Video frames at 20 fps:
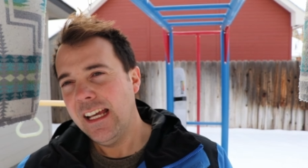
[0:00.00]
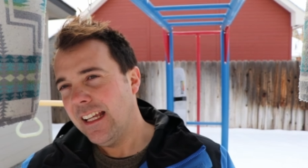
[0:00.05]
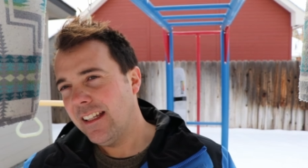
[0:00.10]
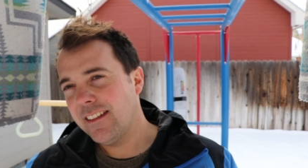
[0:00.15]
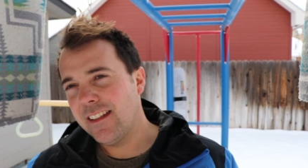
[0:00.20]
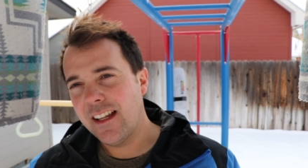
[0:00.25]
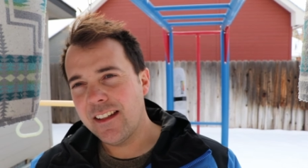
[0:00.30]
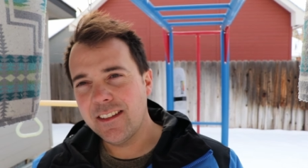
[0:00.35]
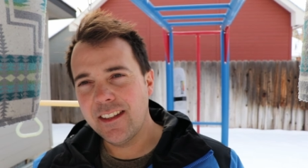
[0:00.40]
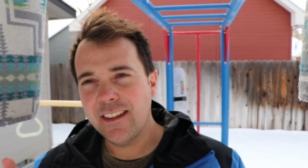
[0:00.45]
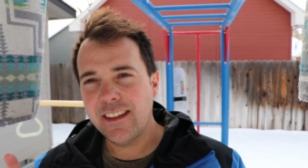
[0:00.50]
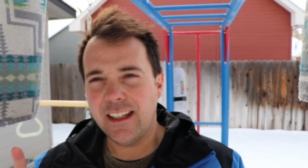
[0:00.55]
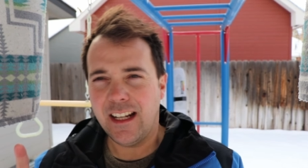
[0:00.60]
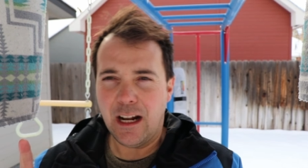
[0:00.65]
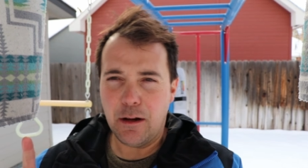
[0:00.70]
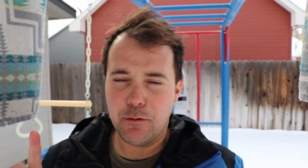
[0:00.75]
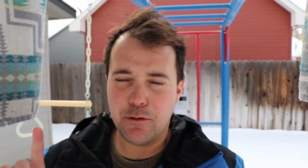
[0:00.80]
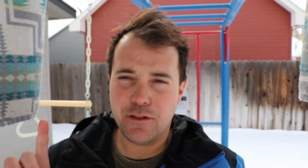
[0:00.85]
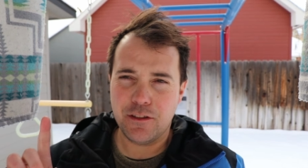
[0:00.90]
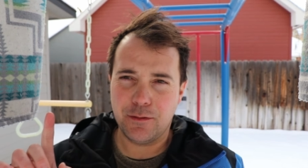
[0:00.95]
It's not something
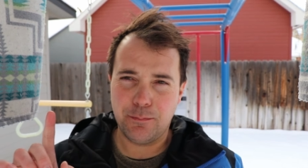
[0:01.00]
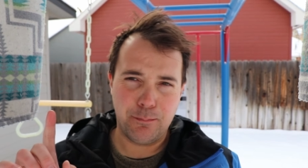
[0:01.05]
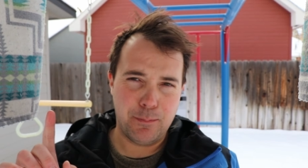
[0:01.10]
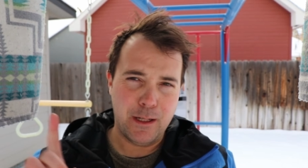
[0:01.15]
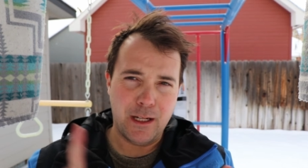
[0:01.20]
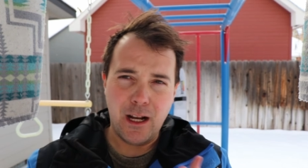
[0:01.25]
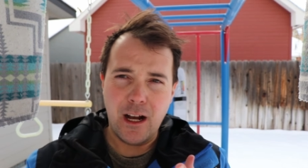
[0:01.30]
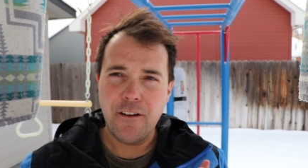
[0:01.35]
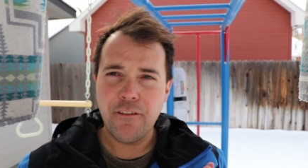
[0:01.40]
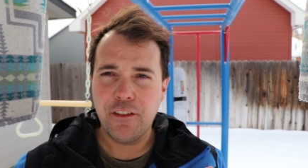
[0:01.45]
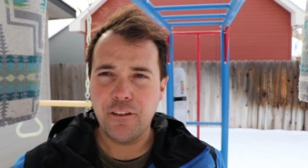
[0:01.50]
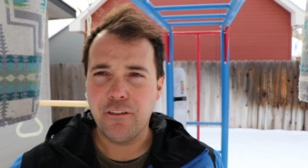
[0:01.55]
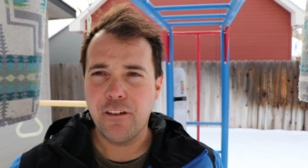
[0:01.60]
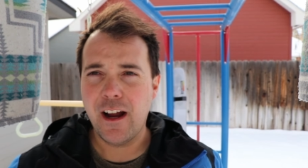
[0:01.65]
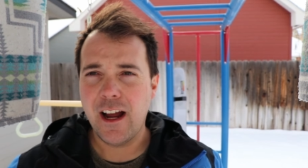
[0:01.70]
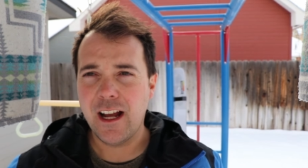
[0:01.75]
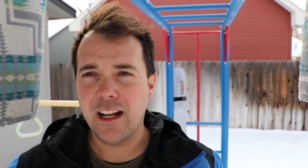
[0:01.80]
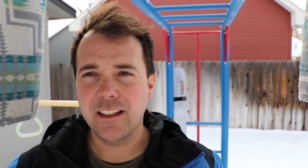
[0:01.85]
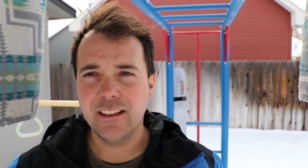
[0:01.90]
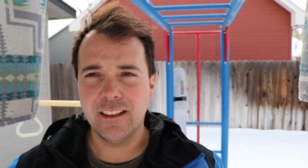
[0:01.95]
I would just pick off the
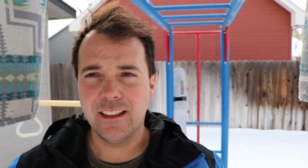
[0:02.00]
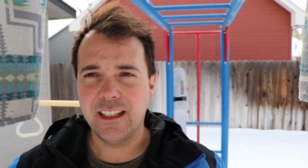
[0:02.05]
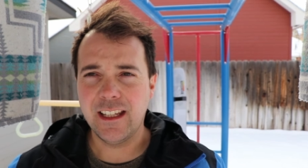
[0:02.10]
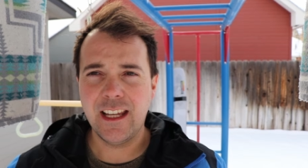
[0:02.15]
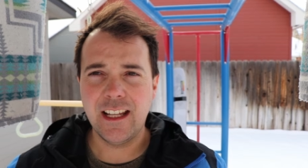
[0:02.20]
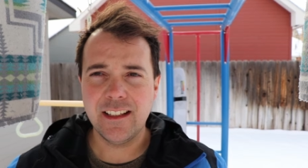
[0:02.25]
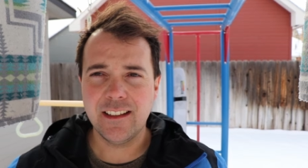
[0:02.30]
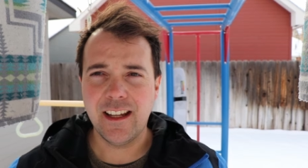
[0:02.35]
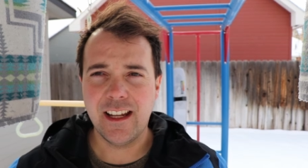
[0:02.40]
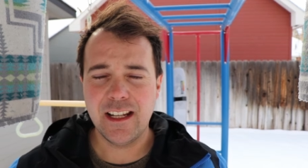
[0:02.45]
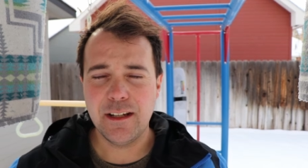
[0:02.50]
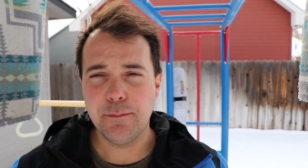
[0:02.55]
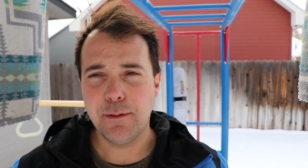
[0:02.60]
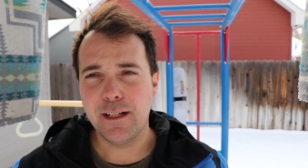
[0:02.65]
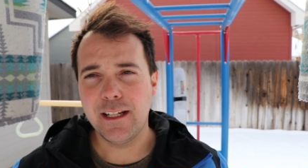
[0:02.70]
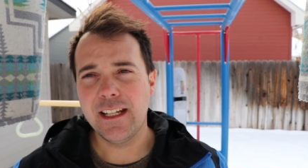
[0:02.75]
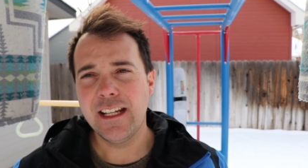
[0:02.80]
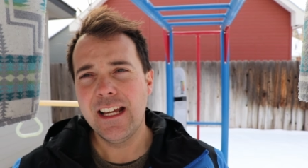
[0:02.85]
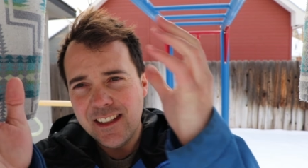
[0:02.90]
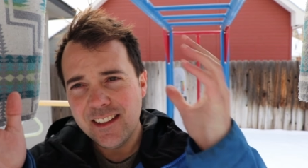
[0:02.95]
rack and hand to
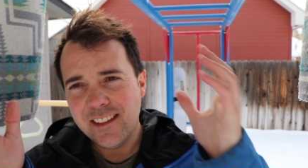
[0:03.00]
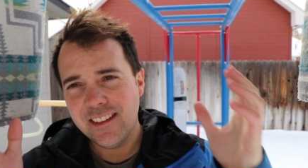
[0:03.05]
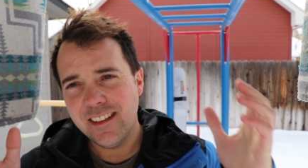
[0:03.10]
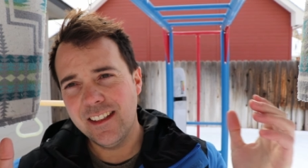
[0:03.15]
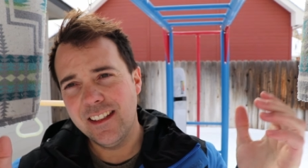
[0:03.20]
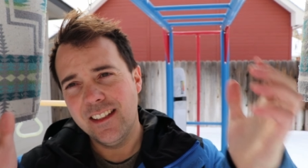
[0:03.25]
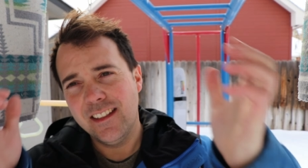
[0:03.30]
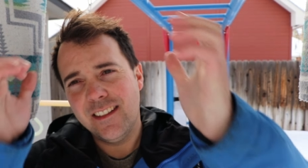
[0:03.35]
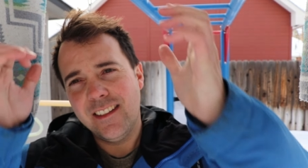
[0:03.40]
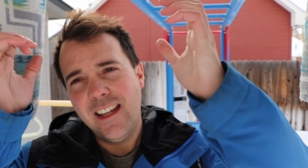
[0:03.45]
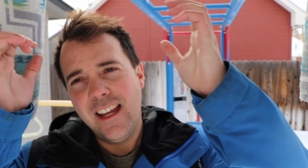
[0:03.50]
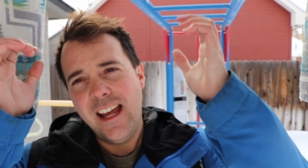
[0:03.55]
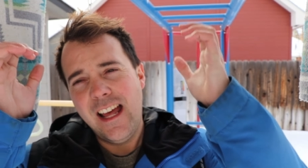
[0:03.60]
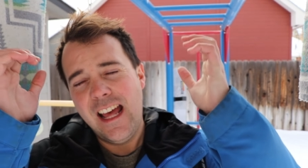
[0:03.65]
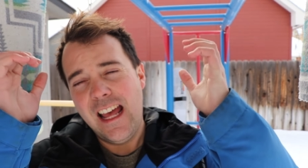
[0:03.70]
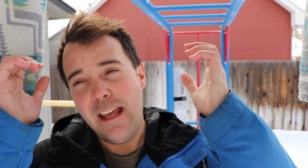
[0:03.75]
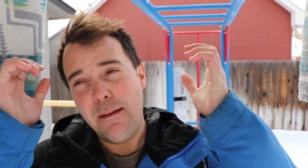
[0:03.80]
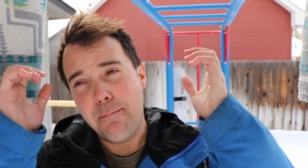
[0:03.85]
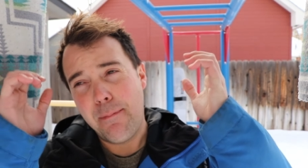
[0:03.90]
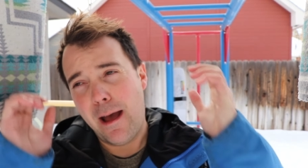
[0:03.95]
anybody. This is
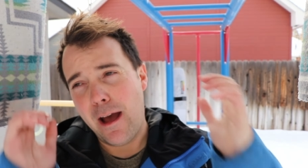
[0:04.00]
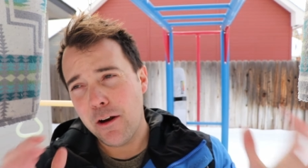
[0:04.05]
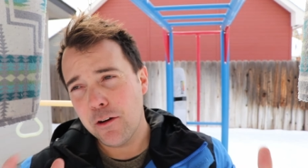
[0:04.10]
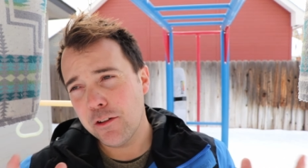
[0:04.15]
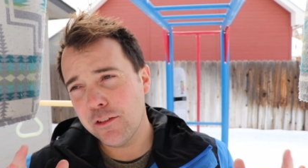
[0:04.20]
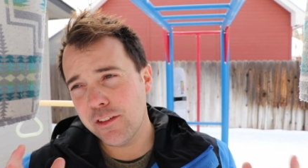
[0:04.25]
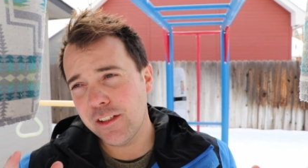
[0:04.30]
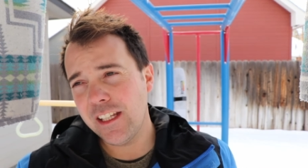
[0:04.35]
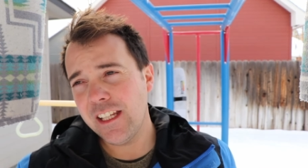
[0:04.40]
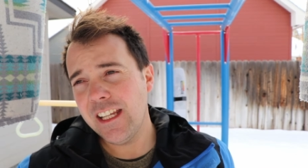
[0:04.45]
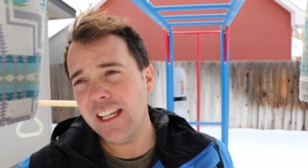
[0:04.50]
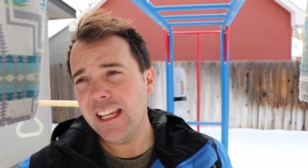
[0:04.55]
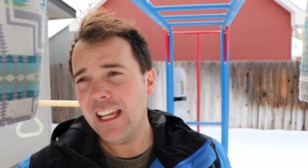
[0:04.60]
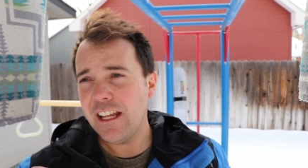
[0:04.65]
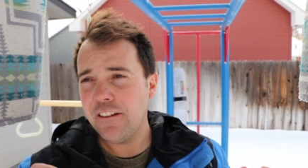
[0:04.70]
a powder ski.